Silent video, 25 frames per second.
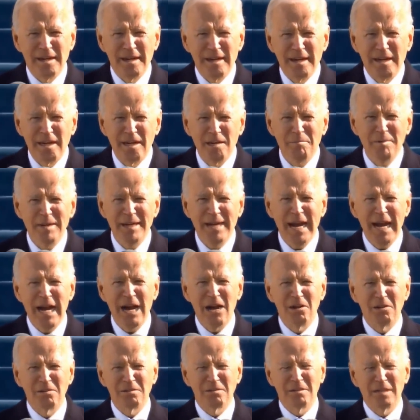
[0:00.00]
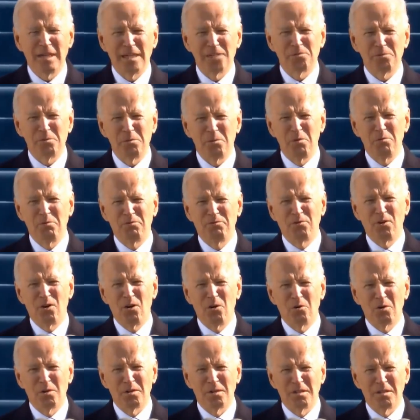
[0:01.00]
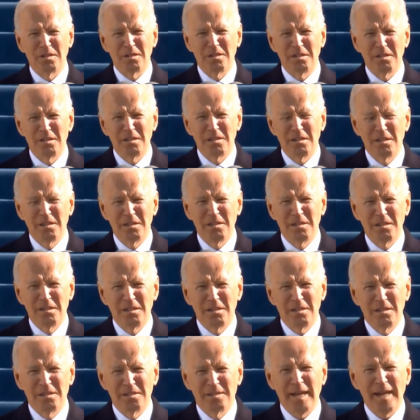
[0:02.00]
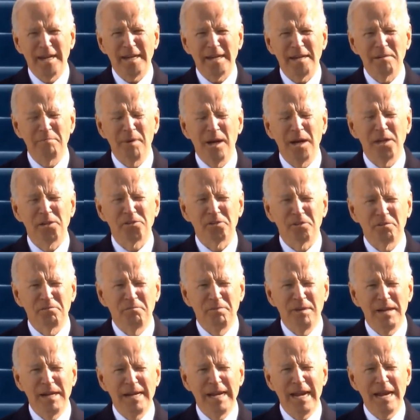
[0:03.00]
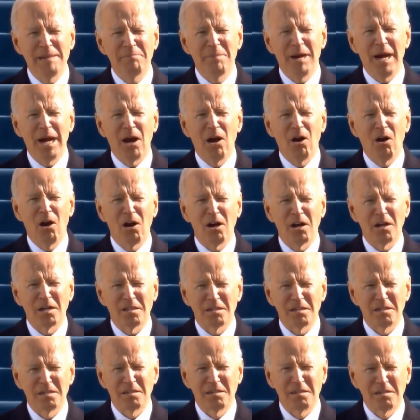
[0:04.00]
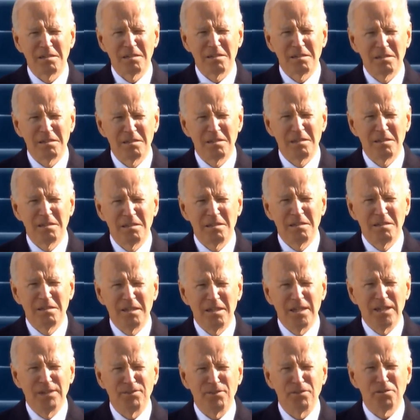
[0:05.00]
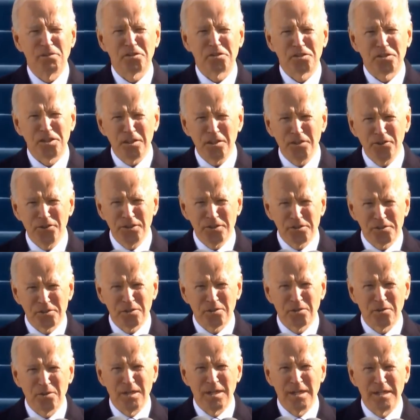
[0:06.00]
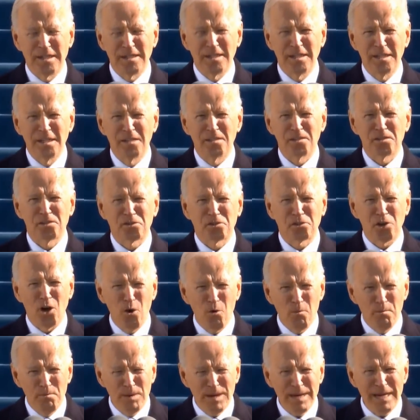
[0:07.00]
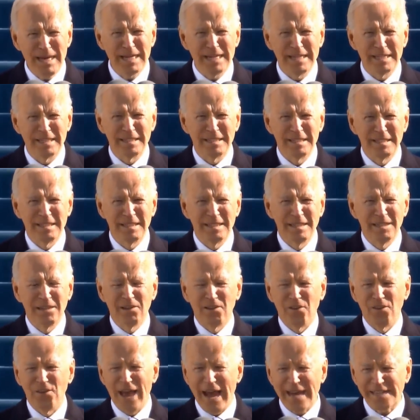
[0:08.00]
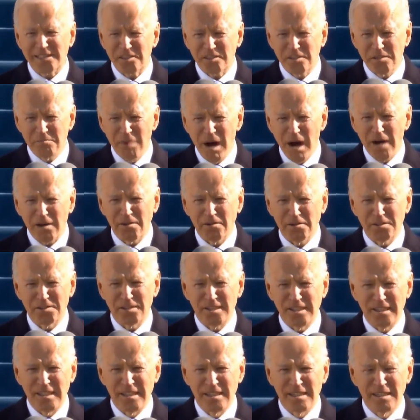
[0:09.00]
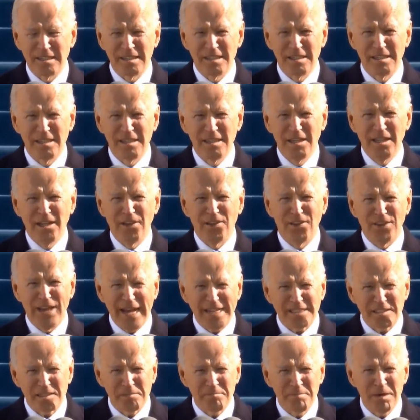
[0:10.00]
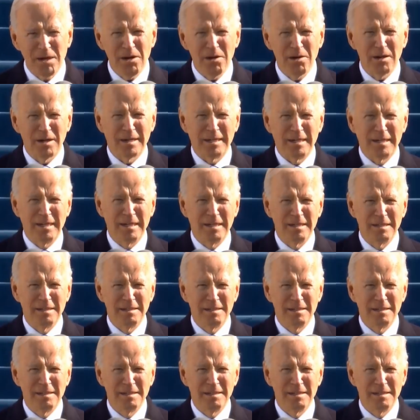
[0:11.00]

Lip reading: Hear me out as we move forward. Take a measure of me and my heart. If you still disagree, so be it. That's democracy. That's America.